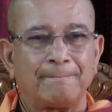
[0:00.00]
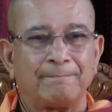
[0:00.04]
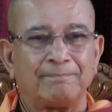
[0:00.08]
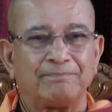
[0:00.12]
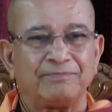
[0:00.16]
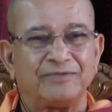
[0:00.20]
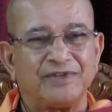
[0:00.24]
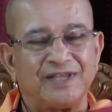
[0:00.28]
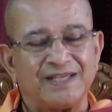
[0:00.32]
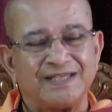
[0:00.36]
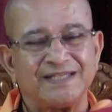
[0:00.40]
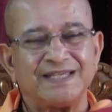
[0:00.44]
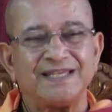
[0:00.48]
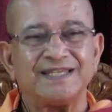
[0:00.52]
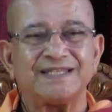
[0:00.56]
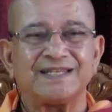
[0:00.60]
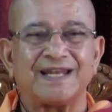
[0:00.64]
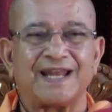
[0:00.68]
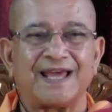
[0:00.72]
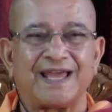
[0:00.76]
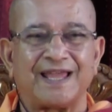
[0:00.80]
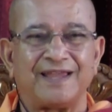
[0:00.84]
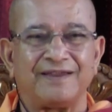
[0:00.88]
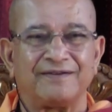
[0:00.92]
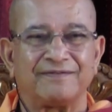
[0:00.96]
This is
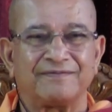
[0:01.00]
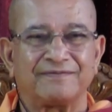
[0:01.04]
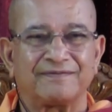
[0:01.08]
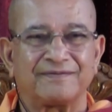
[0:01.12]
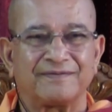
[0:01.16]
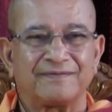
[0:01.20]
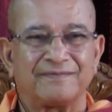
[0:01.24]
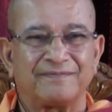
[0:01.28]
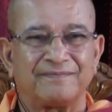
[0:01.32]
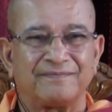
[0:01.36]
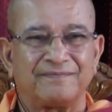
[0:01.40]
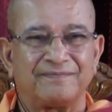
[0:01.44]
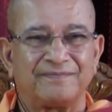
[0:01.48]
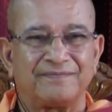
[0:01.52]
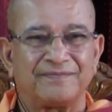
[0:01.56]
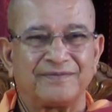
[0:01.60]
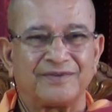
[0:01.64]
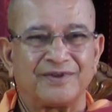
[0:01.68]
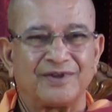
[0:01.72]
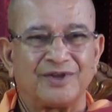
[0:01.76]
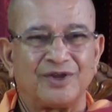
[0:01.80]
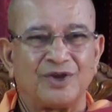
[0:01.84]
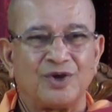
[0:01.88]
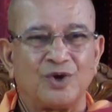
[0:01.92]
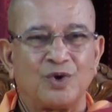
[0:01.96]
life.
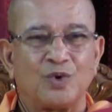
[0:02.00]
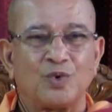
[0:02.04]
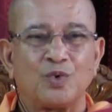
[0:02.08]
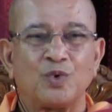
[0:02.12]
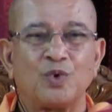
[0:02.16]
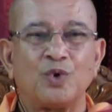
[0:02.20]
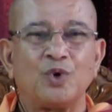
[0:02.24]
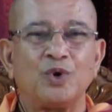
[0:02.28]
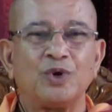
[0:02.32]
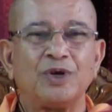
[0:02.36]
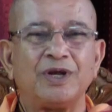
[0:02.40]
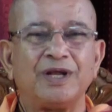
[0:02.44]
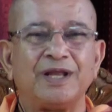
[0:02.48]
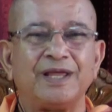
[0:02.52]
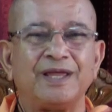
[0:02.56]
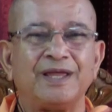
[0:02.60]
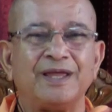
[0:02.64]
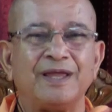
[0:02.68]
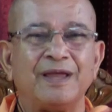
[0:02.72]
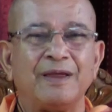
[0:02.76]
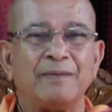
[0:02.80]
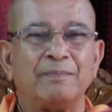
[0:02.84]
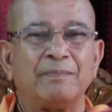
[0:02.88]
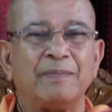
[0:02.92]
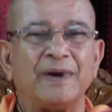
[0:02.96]
Only
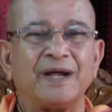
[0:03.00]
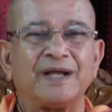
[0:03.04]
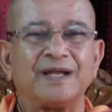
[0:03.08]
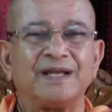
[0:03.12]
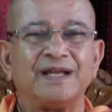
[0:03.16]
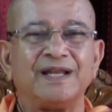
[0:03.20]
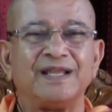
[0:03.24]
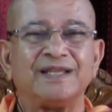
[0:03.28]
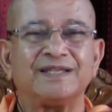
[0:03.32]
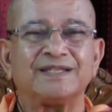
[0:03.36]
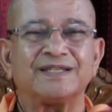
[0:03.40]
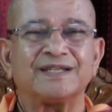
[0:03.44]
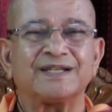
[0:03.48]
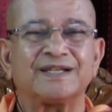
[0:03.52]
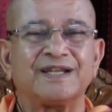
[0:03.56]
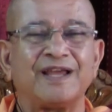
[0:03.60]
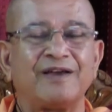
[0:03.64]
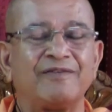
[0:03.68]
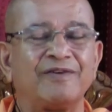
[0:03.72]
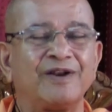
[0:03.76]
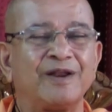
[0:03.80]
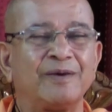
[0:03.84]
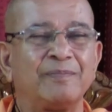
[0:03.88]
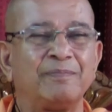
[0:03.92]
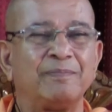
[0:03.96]
materialistic
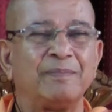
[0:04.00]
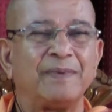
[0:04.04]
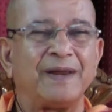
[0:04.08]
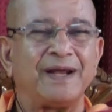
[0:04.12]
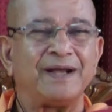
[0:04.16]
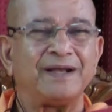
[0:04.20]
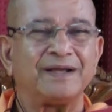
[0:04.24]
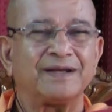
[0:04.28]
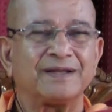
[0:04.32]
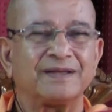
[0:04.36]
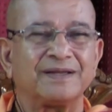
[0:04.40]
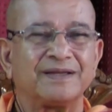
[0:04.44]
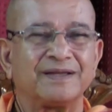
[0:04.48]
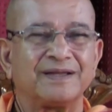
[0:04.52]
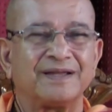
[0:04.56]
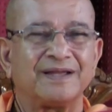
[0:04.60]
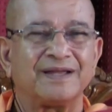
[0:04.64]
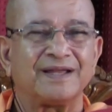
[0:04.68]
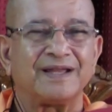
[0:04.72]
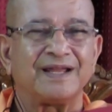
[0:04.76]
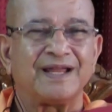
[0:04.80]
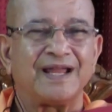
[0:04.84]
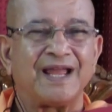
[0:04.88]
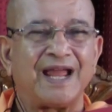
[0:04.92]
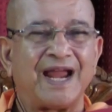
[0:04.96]
development
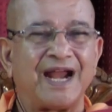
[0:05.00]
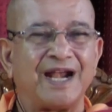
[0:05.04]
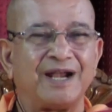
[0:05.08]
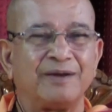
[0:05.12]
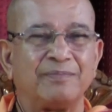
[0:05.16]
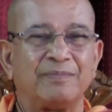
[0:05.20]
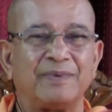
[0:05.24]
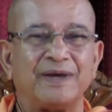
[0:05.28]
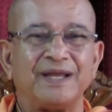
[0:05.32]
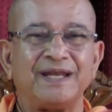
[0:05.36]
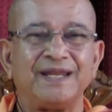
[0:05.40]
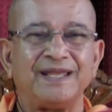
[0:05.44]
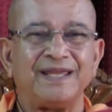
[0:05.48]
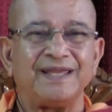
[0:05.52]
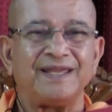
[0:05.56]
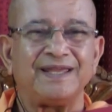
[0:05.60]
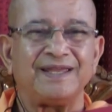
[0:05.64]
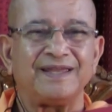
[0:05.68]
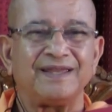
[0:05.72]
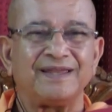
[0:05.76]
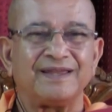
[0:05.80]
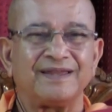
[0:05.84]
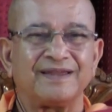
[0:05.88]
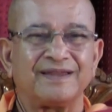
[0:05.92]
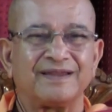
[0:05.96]
and
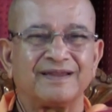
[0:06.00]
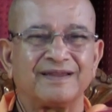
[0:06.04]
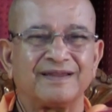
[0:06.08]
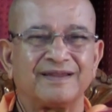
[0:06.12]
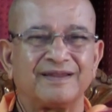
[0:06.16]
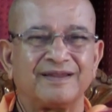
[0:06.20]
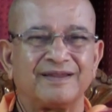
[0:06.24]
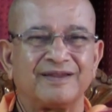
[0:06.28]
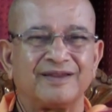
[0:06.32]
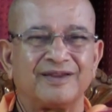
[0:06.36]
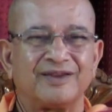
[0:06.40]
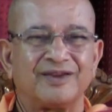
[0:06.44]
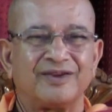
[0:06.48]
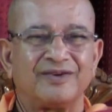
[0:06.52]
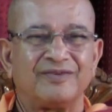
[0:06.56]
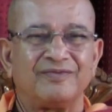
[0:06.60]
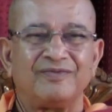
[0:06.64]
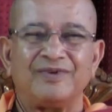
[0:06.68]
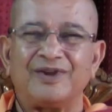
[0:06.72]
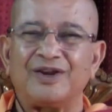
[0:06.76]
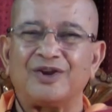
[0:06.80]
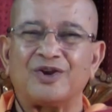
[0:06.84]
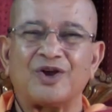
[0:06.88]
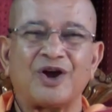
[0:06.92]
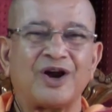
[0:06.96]
money
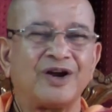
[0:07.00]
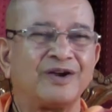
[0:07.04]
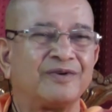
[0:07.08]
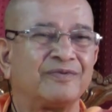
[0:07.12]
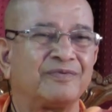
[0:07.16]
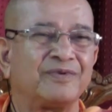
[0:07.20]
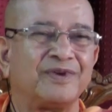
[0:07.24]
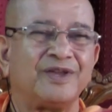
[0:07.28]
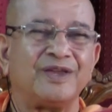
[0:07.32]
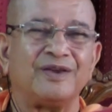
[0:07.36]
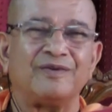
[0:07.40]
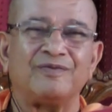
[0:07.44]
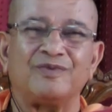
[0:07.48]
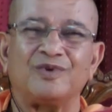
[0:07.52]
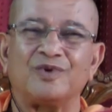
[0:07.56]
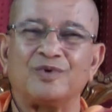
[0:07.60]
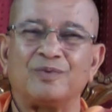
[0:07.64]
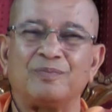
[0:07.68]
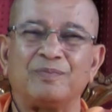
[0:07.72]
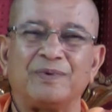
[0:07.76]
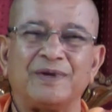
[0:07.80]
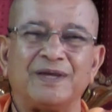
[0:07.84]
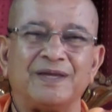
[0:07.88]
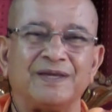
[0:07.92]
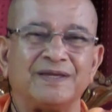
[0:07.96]
will not give you
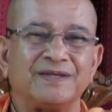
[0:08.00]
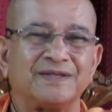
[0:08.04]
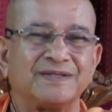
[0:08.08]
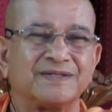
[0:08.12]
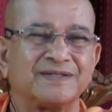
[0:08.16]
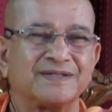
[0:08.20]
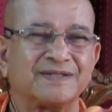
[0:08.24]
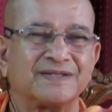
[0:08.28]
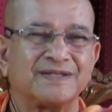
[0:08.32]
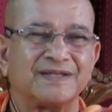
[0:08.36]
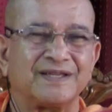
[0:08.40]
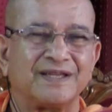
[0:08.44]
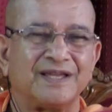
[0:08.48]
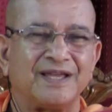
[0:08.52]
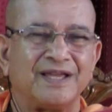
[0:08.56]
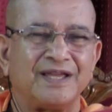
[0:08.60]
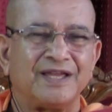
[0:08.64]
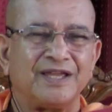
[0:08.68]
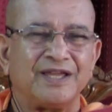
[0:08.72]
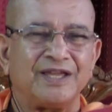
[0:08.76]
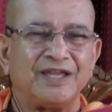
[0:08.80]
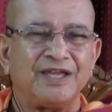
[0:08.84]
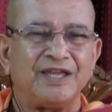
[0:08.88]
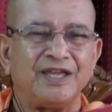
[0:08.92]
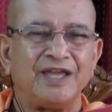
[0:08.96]
peace.
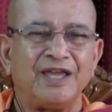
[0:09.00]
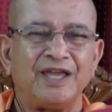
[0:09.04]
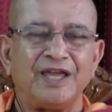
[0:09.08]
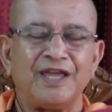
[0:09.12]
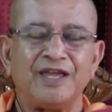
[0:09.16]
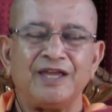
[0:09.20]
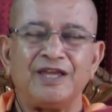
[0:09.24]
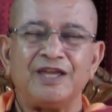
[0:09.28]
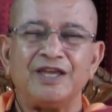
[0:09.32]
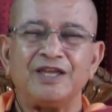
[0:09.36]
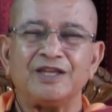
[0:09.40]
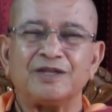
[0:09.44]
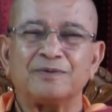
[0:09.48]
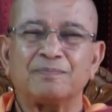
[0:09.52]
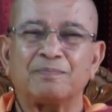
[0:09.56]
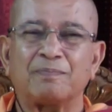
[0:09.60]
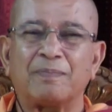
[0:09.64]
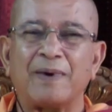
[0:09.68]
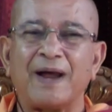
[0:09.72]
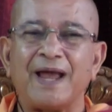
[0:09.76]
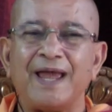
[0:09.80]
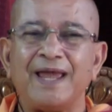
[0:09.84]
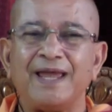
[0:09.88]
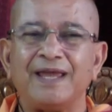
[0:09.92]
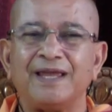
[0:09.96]
Each
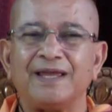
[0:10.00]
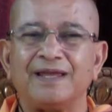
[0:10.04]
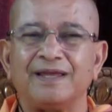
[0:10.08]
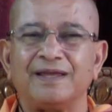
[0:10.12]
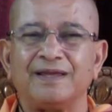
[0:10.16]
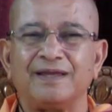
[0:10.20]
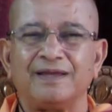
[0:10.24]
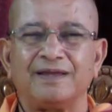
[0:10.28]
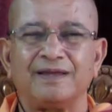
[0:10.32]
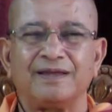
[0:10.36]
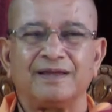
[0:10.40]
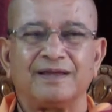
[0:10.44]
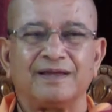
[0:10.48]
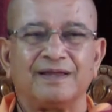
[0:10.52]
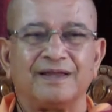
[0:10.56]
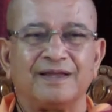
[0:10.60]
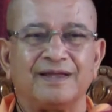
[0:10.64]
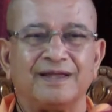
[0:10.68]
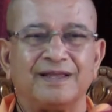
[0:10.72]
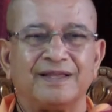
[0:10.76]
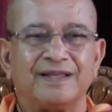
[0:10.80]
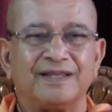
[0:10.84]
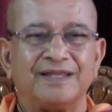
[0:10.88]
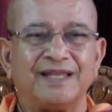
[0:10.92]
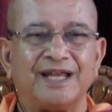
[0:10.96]
pie
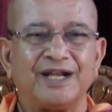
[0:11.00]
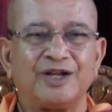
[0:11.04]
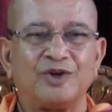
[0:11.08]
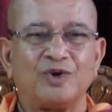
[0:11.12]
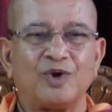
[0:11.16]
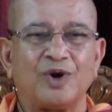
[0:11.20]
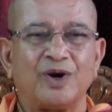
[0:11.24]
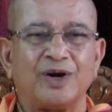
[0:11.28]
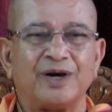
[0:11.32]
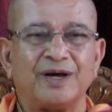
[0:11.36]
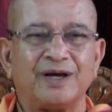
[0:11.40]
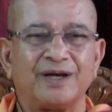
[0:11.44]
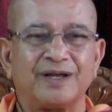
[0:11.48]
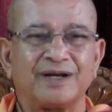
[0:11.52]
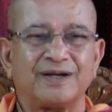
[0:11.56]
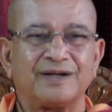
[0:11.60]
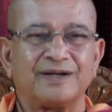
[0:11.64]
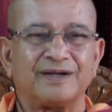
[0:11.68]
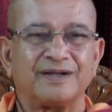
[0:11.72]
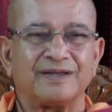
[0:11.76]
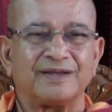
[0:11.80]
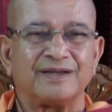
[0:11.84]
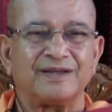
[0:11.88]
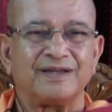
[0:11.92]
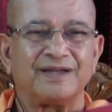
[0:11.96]
that you
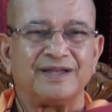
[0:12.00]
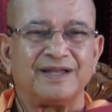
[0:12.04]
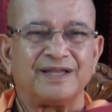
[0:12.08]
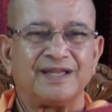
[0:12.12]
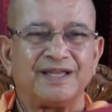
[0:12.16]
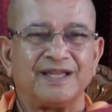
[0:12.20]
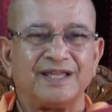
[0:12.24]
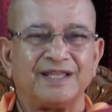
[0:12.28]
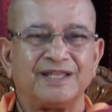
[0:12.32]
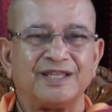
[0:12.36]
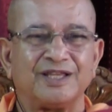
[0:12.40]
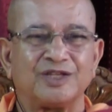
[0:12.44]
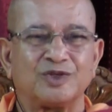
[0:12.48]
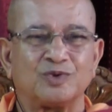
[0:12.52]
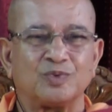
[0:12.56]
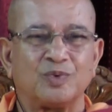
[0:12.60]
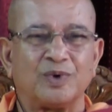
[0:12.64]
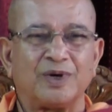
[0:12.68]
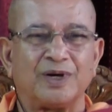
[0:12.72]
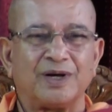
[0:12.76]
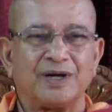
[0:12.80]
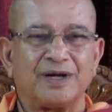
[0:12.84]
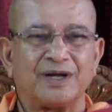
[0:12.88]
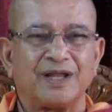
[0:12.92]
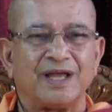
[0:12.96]
earned in this
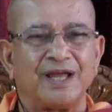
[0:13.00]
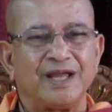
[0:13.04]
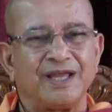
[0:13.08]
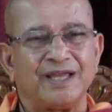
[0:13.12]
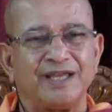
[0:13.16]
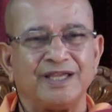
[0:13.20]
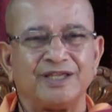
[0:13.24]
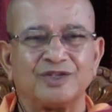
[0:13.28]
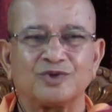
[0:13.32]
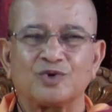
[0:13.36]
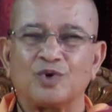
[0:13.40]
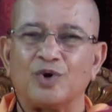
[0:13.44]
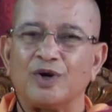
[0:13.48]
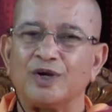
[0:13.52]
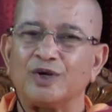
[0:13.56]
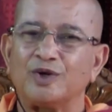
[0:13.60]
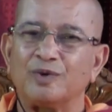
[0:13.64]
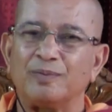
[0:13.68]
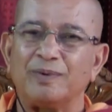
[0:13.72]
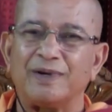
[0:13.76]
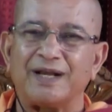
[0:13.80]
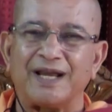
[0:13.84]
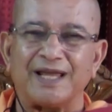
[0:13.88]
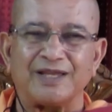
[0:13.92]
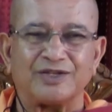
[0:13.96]
world is going to
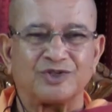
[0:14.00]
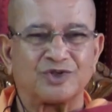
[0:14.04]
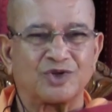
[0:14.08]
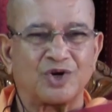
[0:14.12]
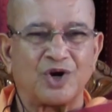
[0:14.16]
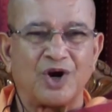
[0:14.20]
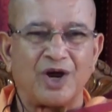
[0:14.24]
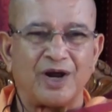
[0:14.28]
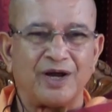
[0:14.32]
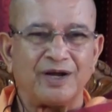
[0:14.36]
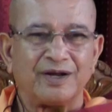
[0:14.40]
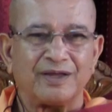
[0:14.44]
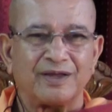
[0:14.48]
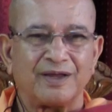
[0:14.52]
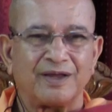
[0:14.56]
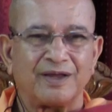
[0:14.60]
be destroyed.